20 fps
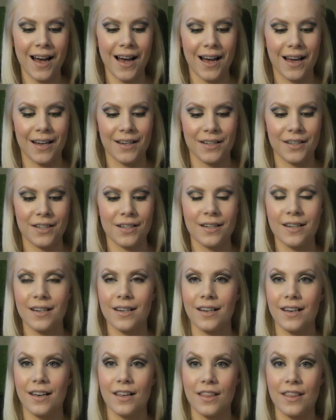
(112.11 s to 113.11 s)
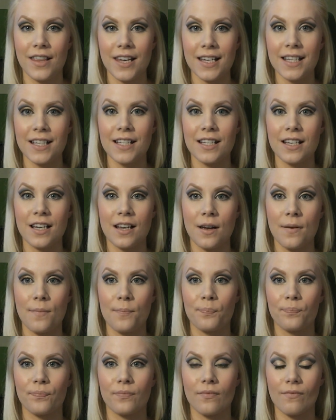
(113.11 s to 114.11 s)
And this
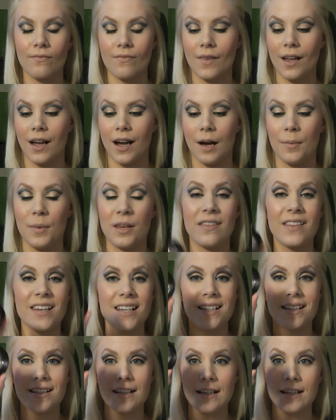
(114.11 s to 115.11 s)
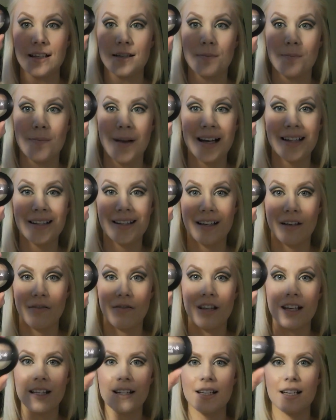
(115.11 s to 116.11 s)
is
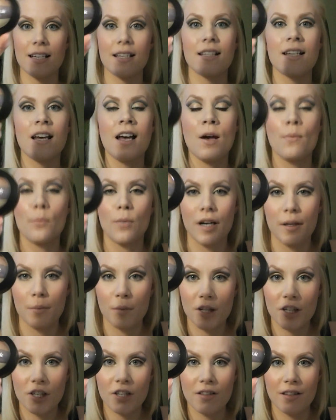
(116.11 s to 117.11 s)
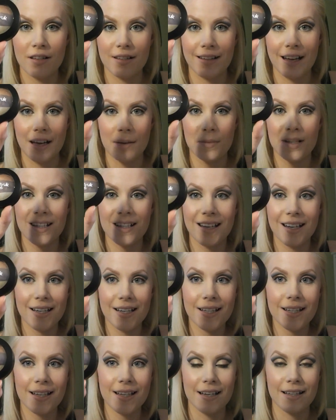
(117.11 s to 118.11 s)
massive. This is pretty much the same
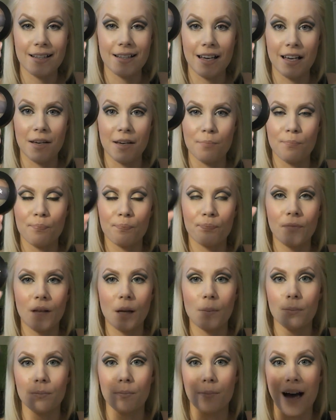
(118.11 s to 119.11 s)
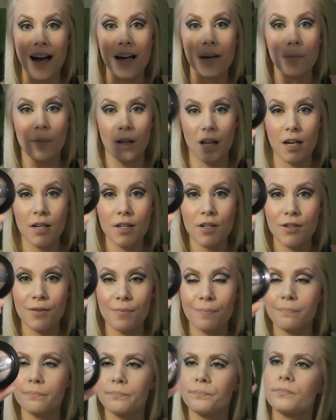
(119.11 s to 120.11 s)
size as a MAC blush.
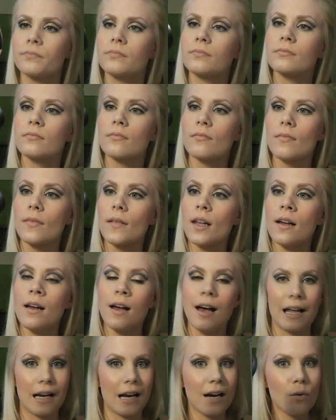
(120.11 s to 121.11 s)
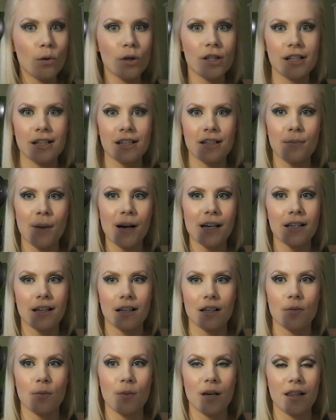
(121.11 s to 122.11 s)
And I wasn't
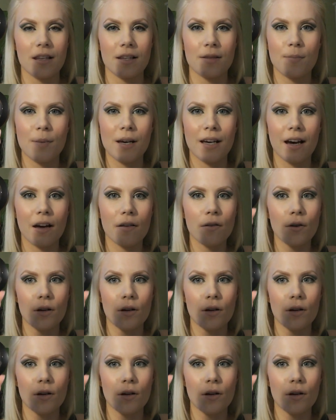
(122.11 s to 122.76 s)
expecting it to be this big. I